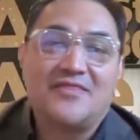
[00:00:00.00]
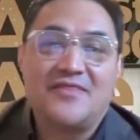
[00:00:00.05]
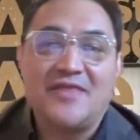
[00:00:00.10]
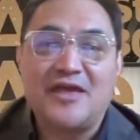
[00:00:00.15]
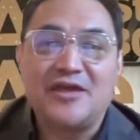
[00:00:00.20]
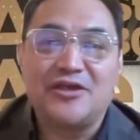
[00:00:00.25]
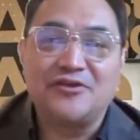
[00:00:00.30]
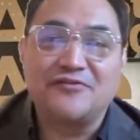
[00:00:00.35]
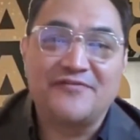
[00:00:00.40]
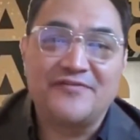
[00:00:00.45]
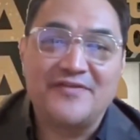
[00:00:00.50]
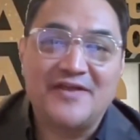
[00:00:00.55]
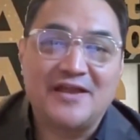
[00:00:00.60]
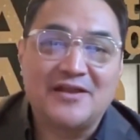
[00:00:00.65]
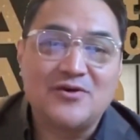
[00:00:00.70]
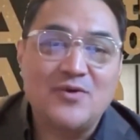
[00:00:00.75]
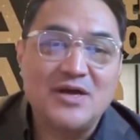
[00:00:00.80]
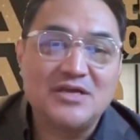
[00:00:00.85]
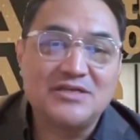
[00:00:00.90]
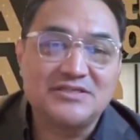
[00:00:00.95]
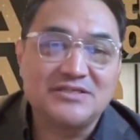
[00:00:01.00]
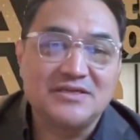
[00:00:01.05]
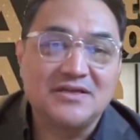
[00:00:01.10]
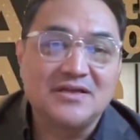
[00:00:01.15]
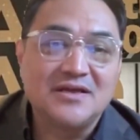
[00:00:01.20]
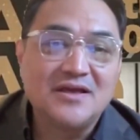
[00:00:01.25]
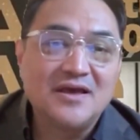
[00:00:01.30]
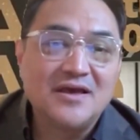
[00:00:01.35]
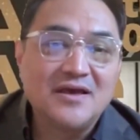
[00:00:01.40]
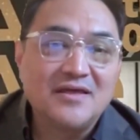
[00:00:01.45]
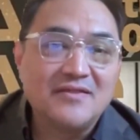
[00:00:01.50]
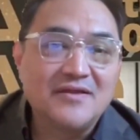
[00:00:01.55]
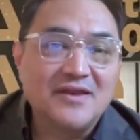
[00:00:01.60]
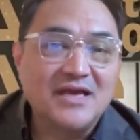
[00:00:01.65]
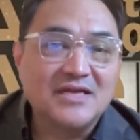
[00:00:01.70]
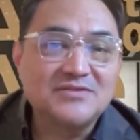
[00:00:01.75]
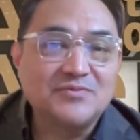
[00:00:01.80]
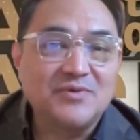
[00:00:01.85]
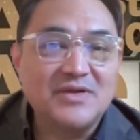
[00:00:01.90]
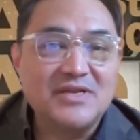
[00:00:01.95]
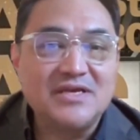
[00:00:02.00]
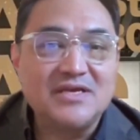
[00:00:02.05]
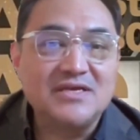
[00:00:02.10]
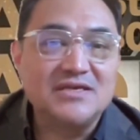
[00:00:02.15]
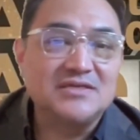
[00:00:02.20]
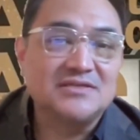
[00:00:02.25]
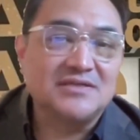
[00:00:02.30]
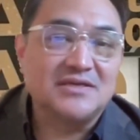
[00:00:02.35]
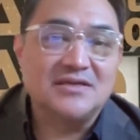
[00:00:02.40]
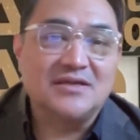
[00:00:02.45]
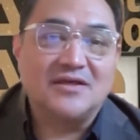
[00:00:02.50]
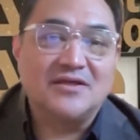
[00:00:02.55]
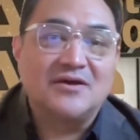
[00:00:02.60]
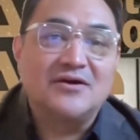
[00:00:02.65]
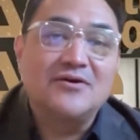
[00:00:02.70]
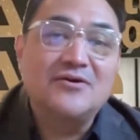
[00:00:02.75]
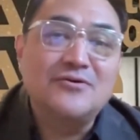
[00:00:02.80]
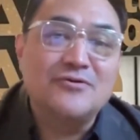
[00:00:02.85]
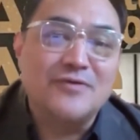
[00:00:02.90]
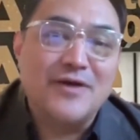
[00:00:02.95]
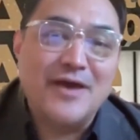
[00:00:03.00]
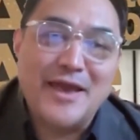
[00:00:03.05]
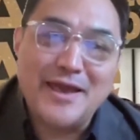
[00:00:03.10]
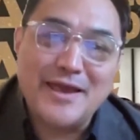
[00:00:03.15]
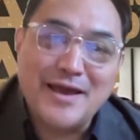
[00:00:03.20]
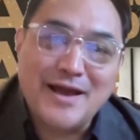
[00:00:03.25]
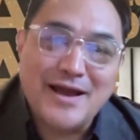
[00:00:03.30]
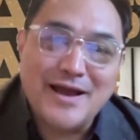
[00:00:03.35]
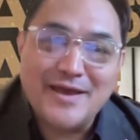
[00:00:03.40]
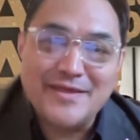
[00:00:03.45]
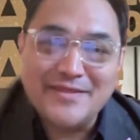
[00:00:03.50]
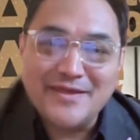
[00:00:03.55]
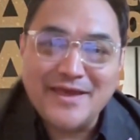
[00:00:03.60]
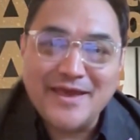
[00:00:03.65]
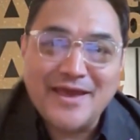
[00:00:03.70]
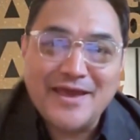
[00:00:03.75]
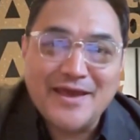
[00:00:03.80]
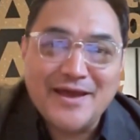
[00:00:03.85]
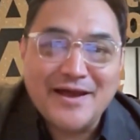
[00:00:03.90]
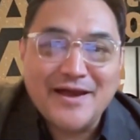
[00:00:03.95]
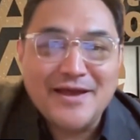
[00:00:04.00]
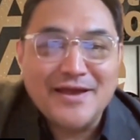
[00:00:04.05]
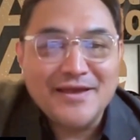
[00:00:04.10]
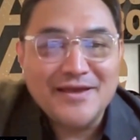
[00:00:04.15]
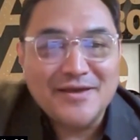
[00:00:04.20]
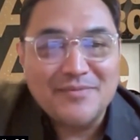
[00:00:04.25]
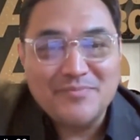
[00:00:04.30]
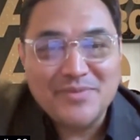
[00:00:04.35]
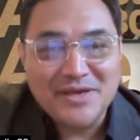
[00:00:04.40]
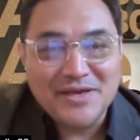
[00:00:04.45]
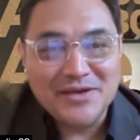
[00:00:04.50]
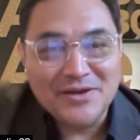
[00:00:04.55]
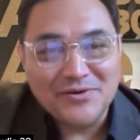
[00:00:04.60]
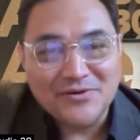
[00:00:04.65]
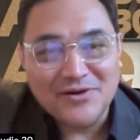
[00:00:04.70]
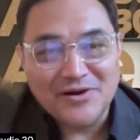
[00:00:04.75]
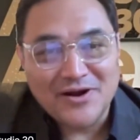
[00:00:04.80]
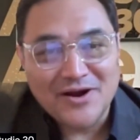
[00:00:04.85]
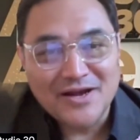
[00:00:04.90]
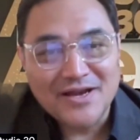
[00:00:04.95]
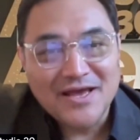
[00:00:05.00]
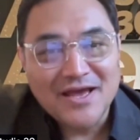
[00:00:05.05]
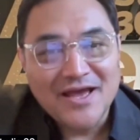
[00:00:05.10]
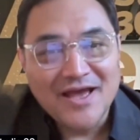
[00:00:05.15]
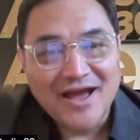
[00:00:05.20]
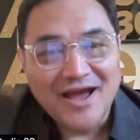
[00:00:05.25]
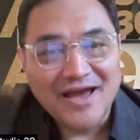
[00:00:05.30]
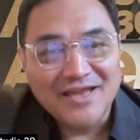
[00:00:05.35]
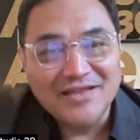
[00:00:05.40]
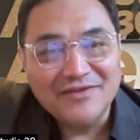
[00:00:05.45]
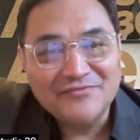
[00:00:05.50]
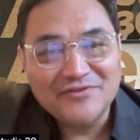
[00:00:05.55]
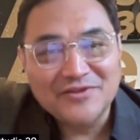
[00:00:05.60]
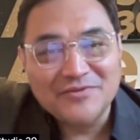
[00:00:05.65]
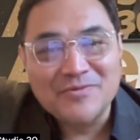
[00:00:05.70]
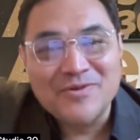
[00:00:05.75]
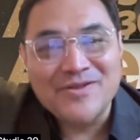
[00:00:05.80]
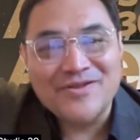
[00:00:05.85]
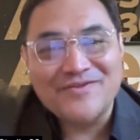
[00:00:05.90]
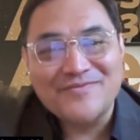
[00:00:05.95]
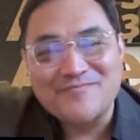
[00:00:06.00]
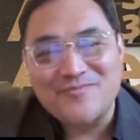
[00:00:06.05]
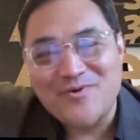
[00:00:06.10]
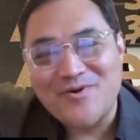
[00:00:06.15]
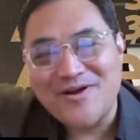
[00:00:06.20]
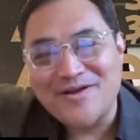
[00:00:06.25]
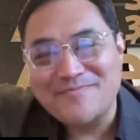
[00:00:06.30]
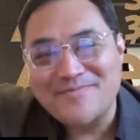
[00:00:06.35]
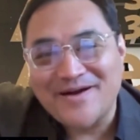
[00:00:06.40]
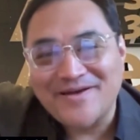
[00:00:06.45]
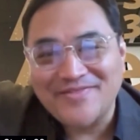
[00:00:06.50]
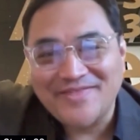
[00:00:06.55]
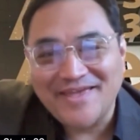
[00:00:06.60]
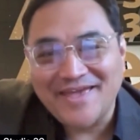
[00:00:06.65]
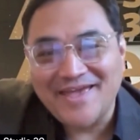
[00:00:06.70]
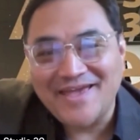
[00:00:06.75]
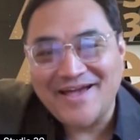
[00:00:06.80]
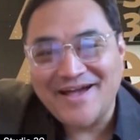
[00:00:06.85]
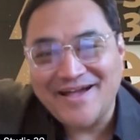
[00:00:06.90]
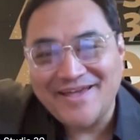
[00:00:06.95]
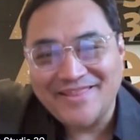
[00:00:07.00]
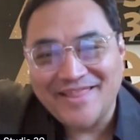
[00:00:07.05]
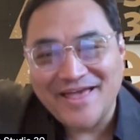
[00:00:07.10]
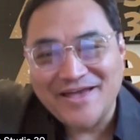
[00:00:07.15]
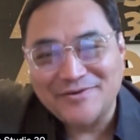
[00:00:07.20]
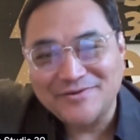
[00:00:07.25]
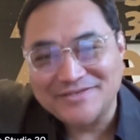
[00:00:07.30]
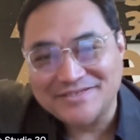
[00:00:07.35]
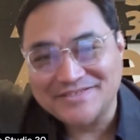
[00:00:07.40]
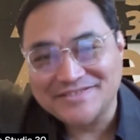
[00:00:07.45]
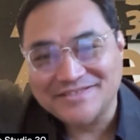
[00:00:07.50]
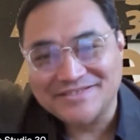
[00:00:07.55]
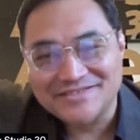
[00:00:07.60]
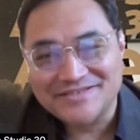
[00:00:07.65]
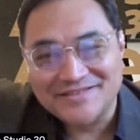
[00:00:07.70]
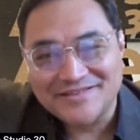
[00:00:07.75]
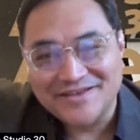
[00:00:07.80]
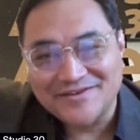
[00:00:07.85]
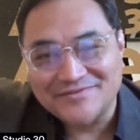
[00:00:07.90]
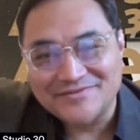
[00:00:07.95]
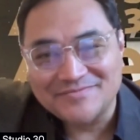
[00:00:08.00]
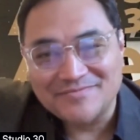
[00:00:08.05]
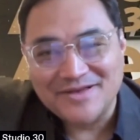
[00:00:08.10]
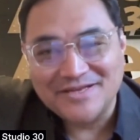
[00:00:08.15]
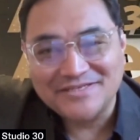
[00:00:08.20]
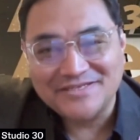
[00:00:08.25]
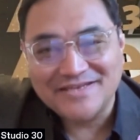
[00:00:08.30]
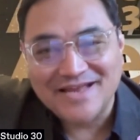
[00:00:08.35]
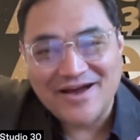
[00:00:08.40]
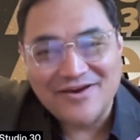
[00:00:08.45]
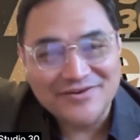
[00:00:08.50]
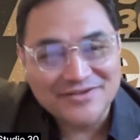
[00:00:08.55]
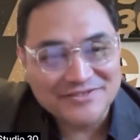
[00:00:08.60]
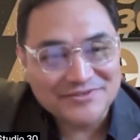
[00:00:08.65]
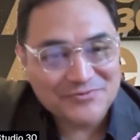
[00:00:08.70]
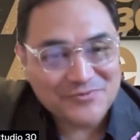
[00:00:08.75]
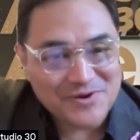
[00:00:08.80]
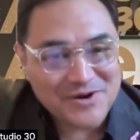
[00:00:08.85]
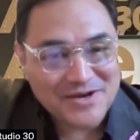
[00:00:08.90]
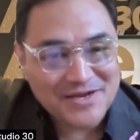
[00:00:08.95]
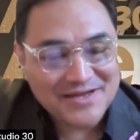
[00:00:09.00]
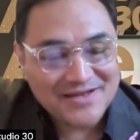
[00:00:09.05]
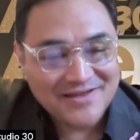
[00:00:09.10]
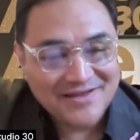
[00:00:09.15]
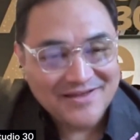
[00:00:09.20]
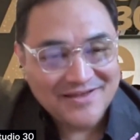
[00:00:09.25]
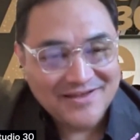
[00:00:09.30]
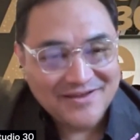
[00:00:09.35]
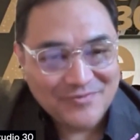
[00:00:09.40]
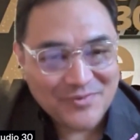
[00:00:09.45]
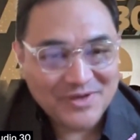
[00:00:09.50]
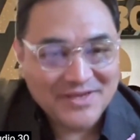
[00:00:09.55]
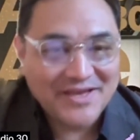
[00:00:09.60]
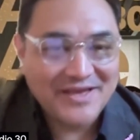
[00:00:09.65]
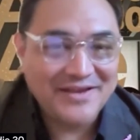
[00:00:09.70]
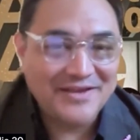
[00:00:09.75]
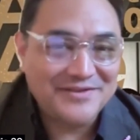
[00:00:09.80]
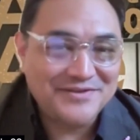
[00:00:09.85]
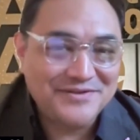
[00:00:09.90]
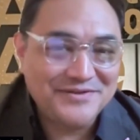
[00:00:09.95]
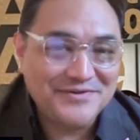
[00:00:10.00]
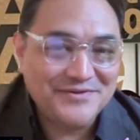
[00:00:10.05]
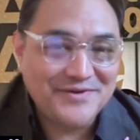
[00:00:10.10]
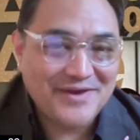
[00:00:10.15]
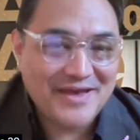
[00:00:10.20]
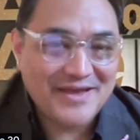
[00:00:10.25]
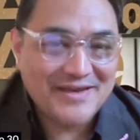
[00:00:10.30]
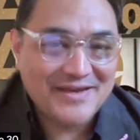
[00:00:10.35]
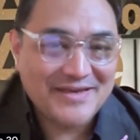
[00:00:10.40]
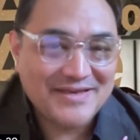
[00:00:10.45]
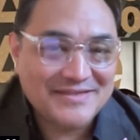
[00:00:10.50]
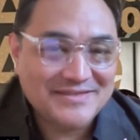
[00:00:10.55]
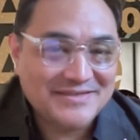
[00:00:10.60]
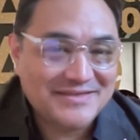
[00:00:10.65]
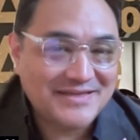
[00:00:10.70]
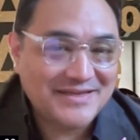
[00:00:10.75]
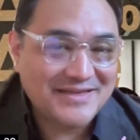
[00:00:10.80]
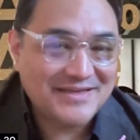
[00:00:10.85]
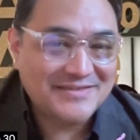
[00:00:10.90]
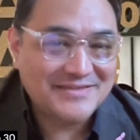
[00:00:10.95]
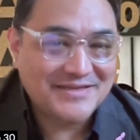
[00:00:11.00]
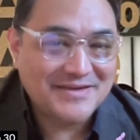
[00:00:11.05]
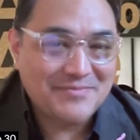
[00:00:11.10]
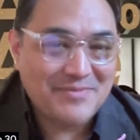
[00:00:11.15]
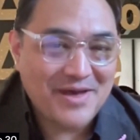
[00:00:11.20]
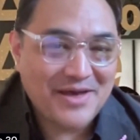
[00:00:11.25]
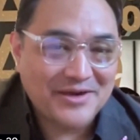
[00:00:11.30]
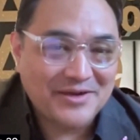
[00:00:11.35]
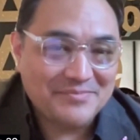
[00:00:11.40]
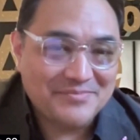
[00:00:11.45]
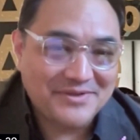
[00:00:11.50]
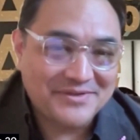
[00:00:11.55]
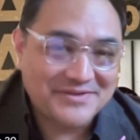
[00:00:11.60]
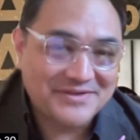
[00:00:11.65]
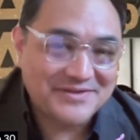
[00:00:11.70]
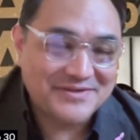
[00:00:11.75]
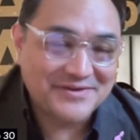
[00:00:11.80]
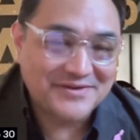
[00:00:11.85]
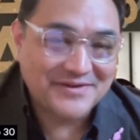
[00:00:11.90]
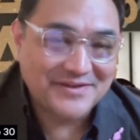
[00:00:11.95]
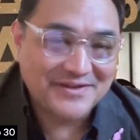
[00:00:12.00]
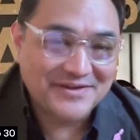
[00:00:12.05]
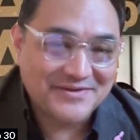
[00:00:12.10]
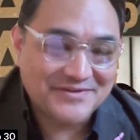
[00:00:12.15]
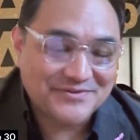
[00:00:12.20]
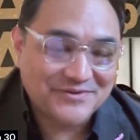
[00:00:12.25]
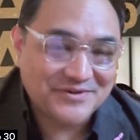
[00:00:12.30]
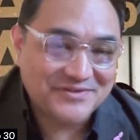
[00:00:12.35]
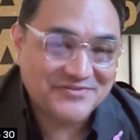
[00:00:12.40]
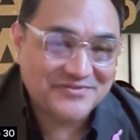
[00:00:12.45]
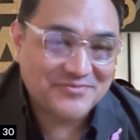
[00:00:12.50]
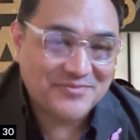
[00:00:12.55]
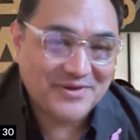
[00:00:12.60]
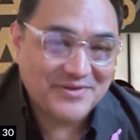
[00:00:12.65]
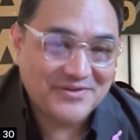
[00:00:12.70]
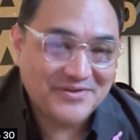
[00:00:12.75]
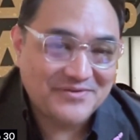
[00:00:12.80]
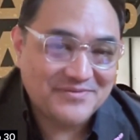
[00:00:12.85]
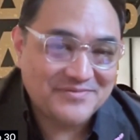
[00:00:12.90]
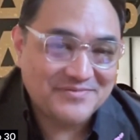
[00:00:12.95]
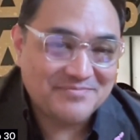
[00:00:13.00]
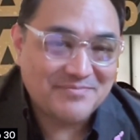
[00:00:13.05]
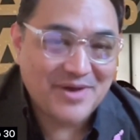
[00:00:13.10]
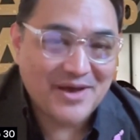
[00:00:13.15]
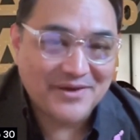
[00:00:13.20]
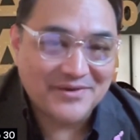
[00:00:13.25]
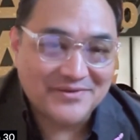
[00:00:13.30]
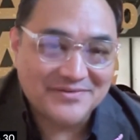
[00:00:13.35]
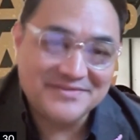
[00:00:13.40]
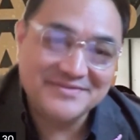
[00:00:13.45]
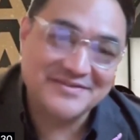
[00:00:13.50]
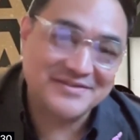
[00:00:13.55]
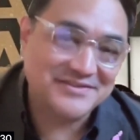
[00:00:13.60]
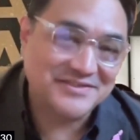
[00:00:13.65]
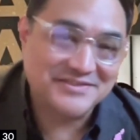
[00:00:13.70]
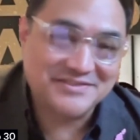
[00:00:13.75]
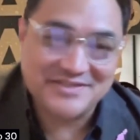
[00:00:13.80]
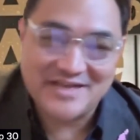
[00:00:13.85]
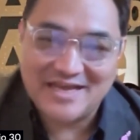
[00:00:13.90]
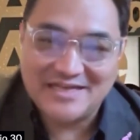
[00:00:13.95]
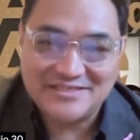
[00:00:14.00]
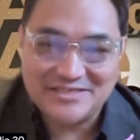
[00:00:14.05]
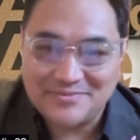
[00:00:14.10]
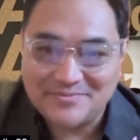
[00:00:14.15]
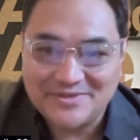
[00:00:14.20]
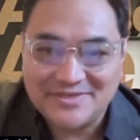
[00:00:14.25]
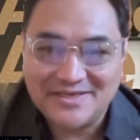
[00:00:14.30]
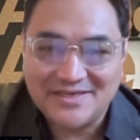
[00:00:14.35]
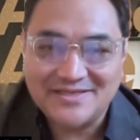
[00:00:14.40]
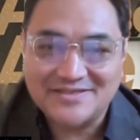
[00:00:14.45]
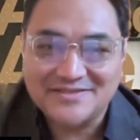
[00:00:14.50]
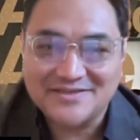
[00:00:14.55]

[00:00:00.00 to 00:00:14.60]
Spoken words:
Thank you for that question. The next one is AI, the AI bingo card. I'd love to learn more about the AI language assistant that was mentioned. How does it work? What can it do? And is it a model built internally or sourced from well-known models such as ChatGPT,